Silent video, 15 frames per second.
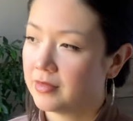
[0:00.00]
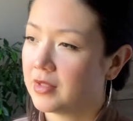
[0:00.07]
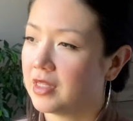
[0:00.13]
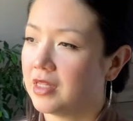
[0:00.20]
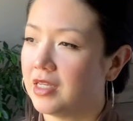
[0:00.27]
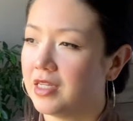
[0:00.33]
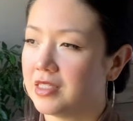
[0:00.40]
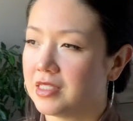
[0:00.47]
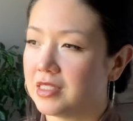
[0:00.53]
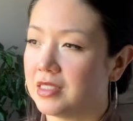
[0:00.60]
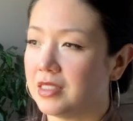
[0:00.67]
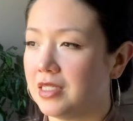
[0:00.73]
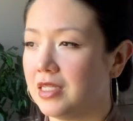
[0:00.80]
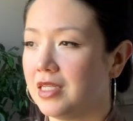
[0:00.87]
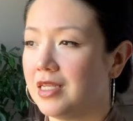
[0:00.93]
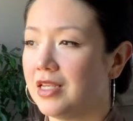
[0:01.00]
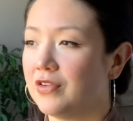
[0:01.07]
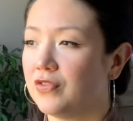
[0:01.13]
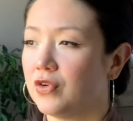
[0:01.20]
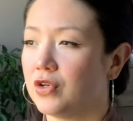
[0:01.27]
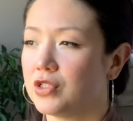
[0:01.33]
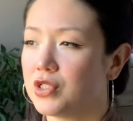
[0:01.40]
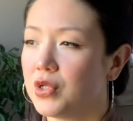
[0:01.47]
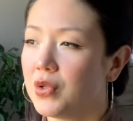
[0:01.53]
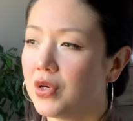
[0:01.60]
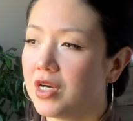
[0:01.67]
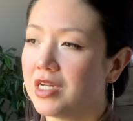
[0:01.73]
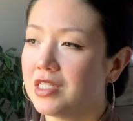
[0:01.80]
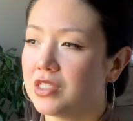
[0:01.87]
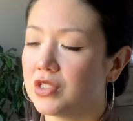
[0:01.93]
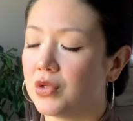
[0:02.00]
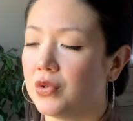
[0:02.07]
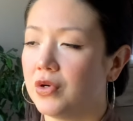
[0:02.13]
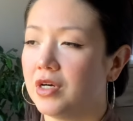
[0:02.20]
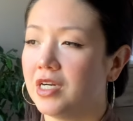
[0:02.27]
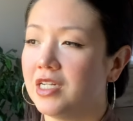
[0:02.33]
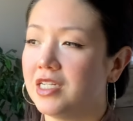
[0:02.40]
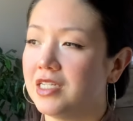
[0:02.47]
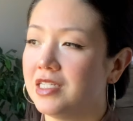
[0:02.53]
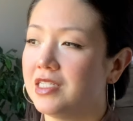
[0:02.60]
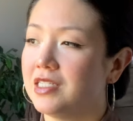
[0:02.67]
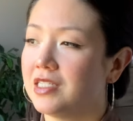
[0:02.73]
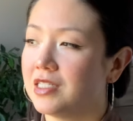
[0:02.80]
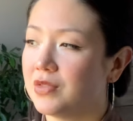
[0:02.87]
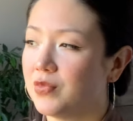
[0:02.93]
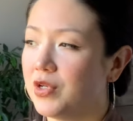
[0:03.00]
Let's see, for Taurus,